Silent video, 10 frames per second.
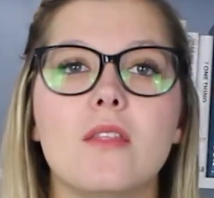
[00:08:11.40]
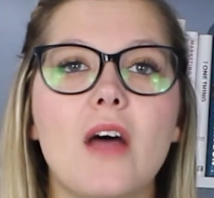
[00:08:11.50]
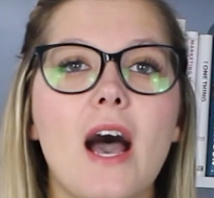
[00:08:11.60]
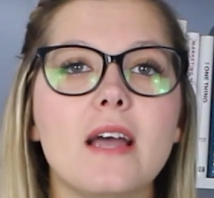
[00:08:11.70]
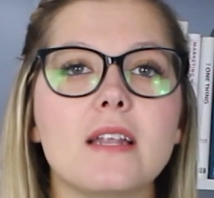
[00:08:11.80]

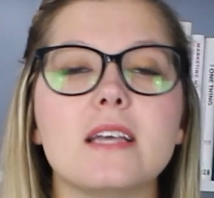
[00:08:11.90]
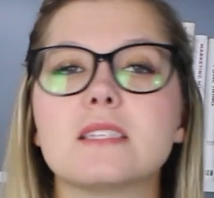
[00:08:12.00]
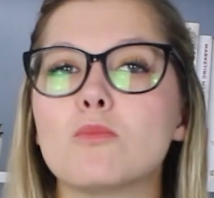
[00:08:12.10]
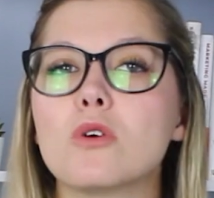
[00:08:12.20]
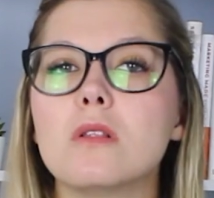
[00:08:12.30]
That
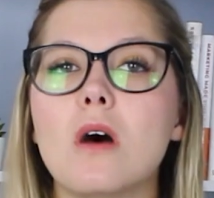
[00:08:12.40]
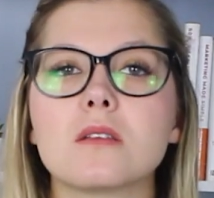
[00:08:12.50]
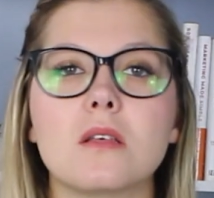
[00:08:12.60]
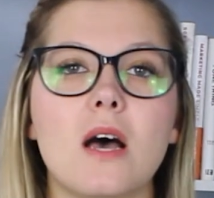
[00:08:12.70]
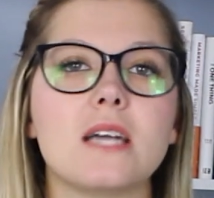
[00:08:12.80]
is more
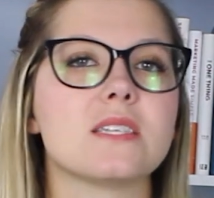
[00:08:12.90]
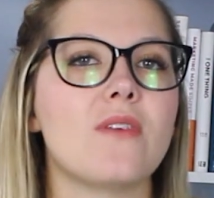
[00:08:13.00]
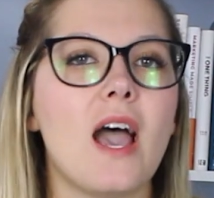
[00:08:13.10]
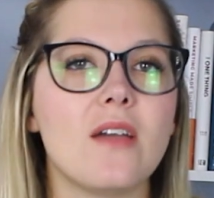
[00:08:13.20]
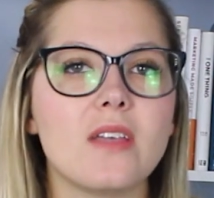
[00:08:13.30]
along the lines of
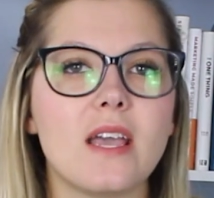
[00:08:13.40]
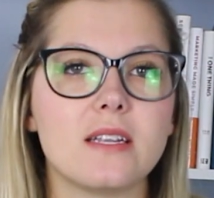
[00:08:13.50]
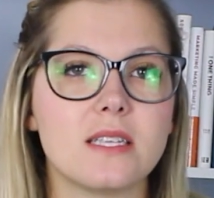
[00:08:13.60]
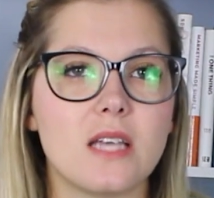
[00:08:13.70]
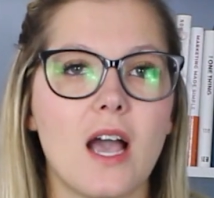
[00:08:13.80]
heavy
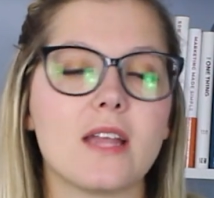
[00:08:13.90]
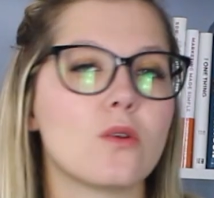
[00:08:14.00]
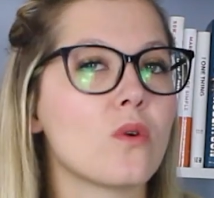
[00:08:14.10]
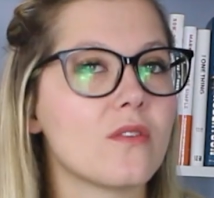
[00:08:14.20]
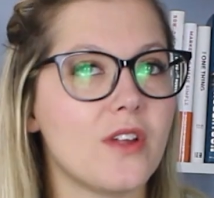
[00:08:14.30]
design
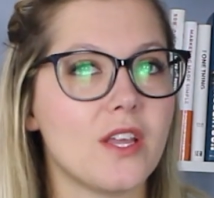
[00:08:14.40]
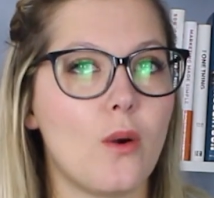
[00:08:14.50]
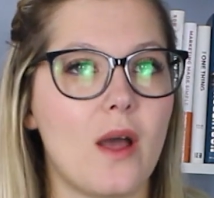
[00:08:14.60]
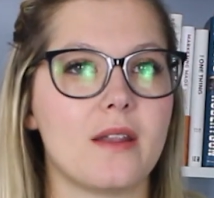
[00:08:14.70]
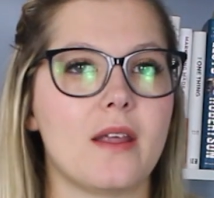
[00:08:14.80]
or video
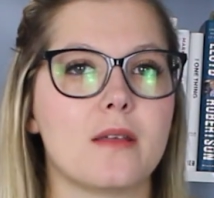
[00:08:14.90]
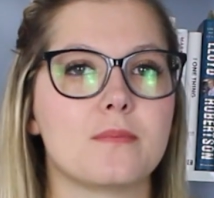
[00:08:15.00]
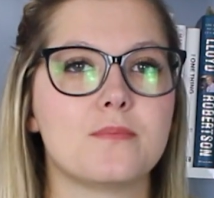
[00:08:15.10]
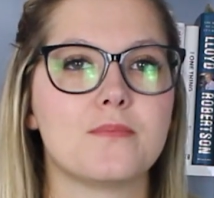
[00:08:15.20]
editing.